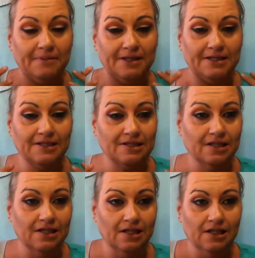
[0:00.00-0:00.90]
pieces
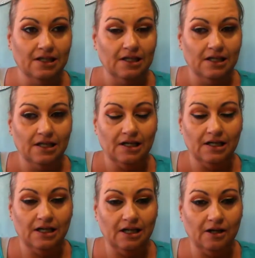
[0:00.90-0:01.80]

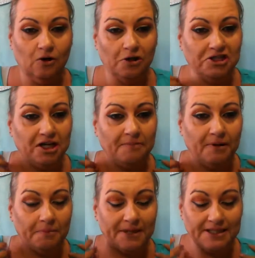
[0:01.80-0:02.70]
or
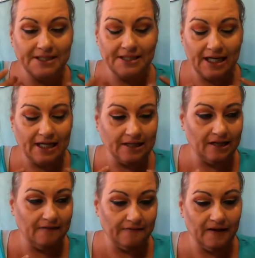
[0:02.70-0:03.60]
chainmail pieces that I
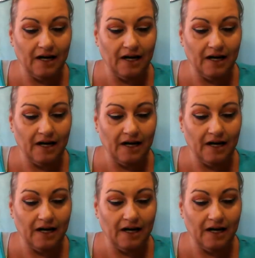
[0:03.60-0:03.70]
love.